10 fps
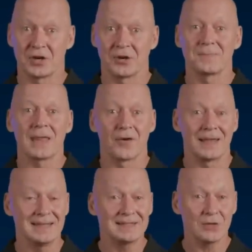year, our
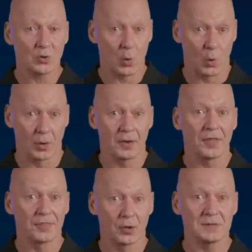Intel Core
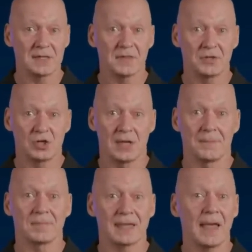13th
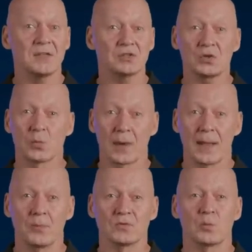Gen K-SKU
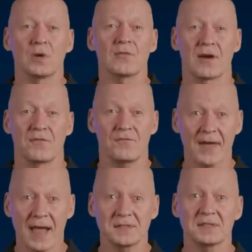ramp was one of our
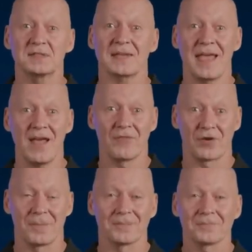fastest
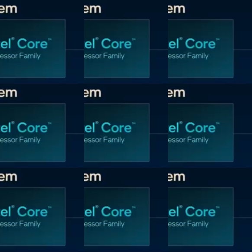ever,